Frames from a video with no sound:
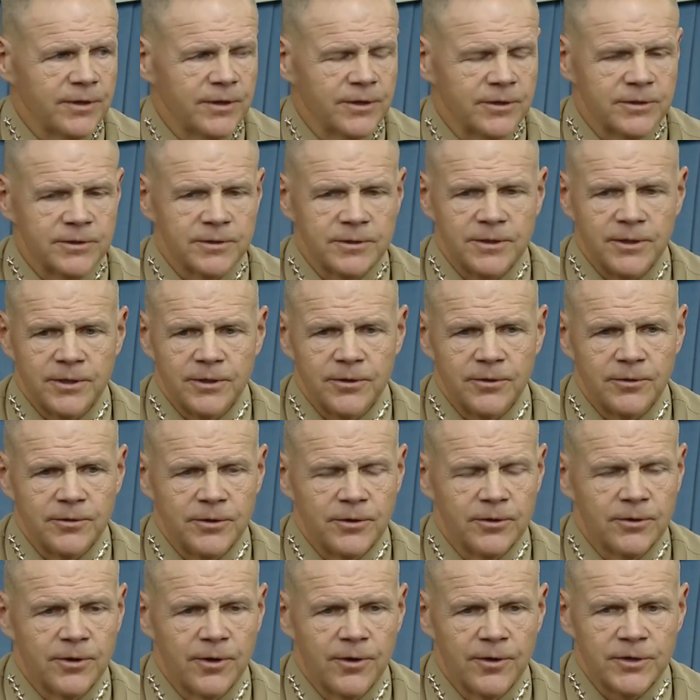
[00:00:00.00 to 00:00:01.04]
there, you know,
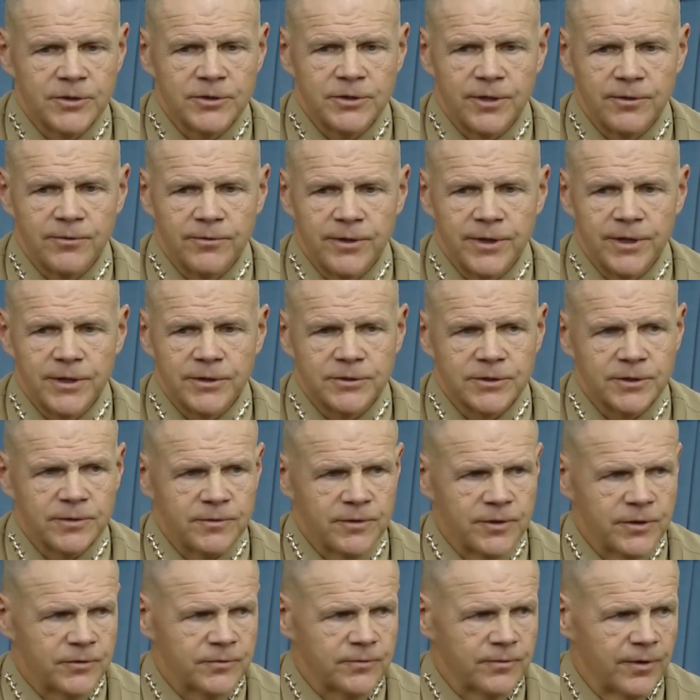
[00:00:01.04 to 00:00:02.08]
you're always at risk
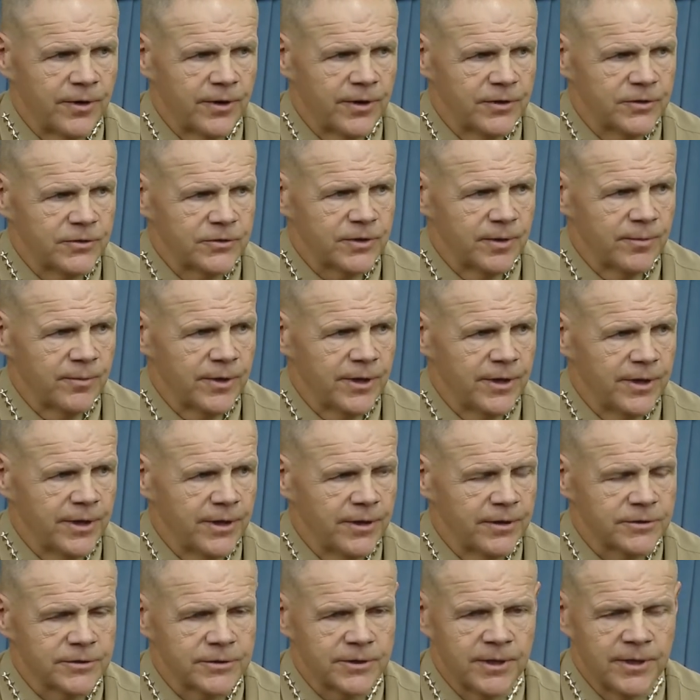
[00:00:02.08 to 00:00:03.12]
as far as somebody
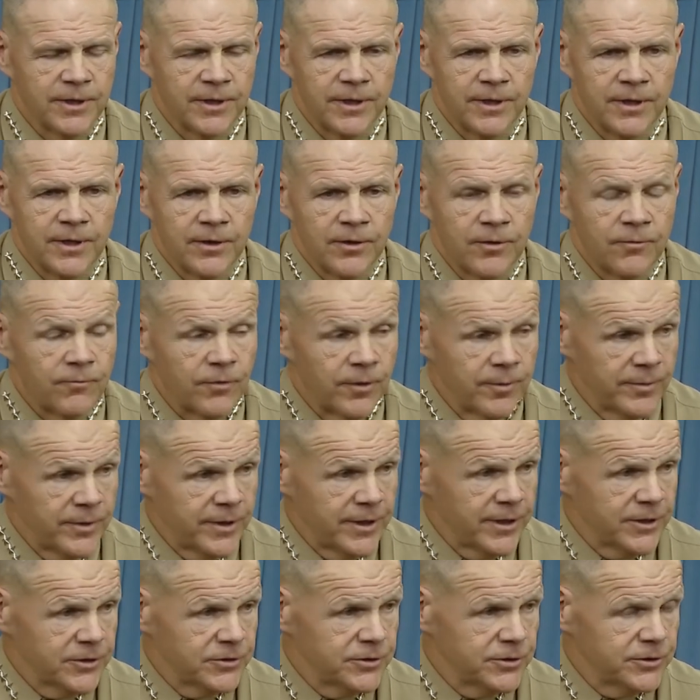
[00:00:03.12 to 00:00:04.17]
else. From
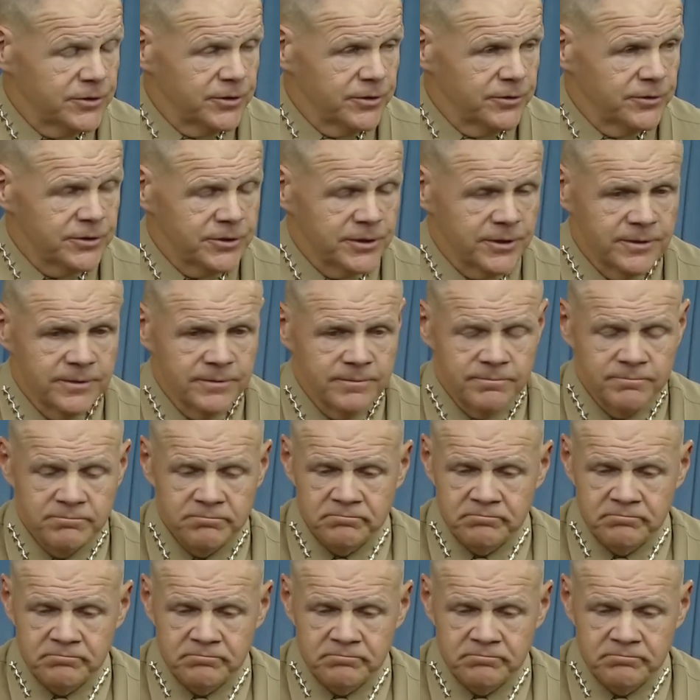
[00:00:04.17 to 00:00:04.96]
the institution,